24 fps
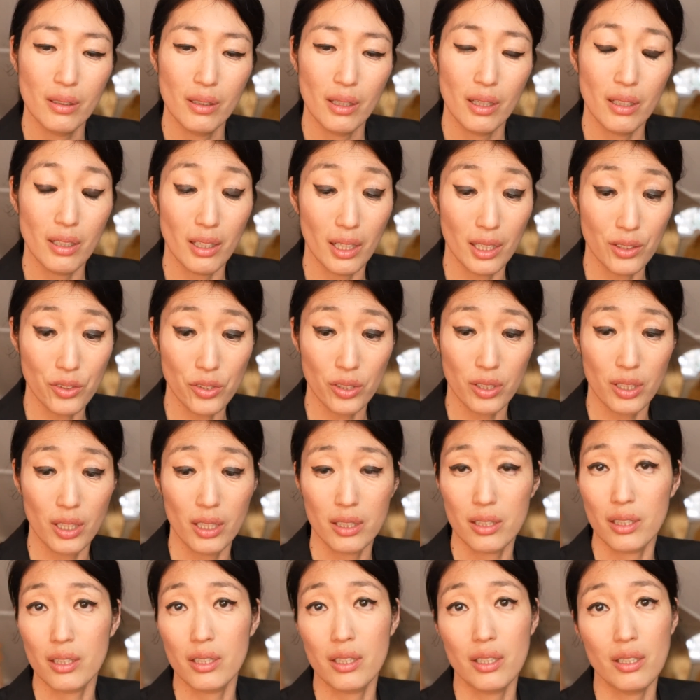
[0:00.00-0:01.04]
And
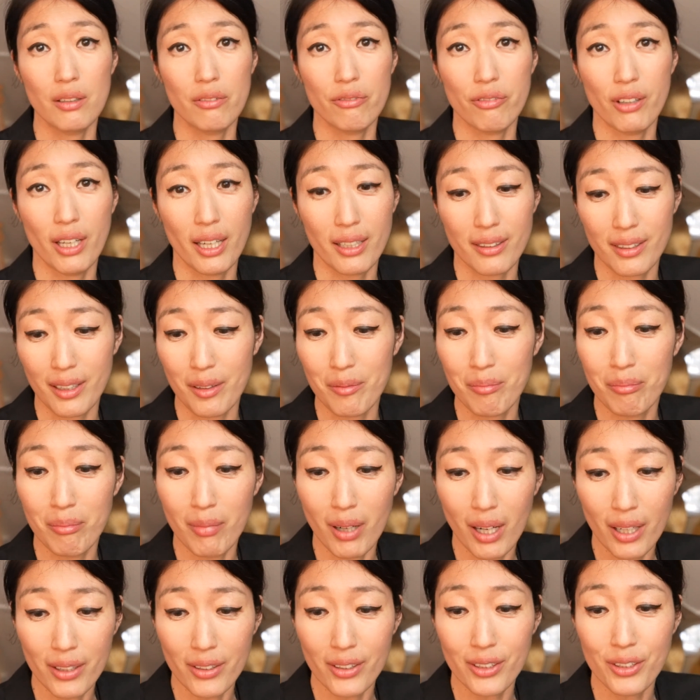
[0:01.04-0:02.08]
educate the key fact that
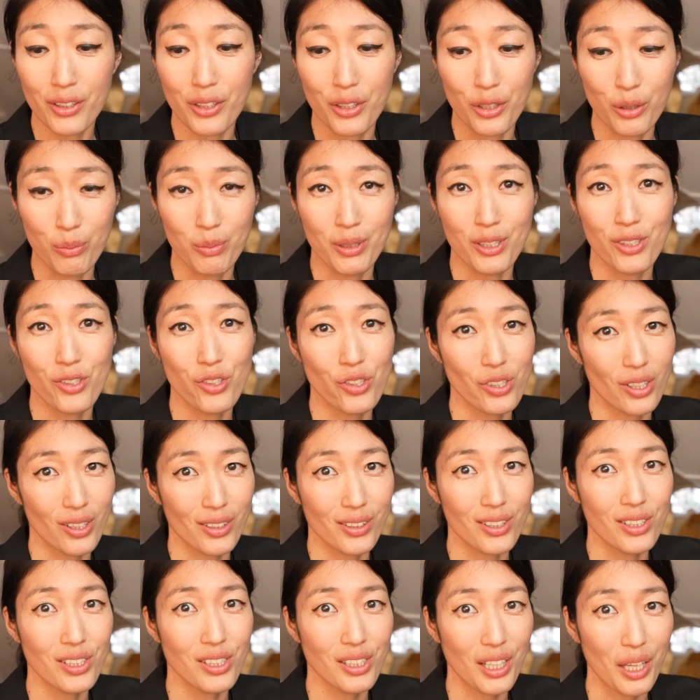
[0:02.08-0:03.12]
modern humans share
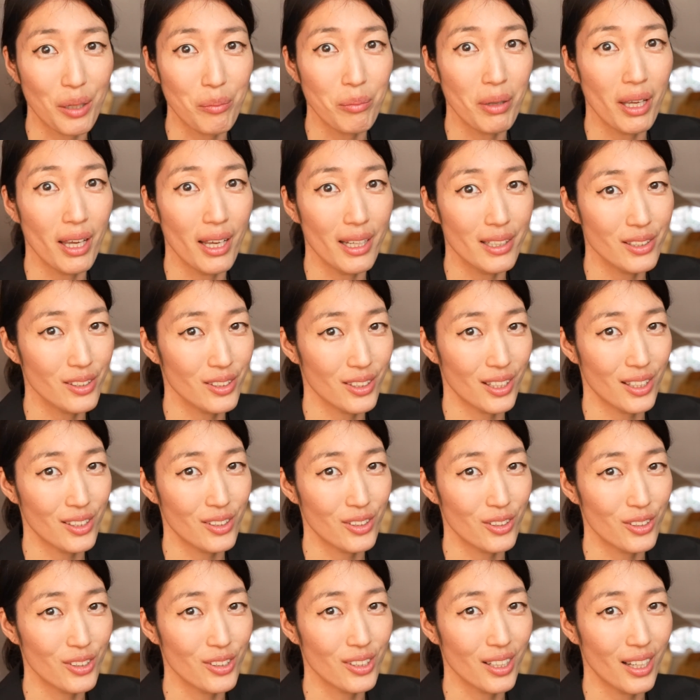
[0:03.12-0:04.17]
the same
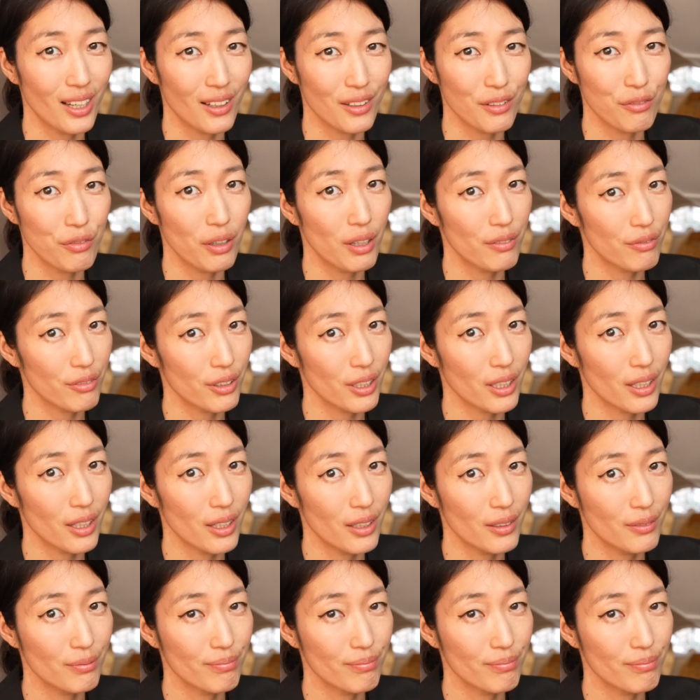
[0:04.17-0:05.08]
ancestors out of Africa,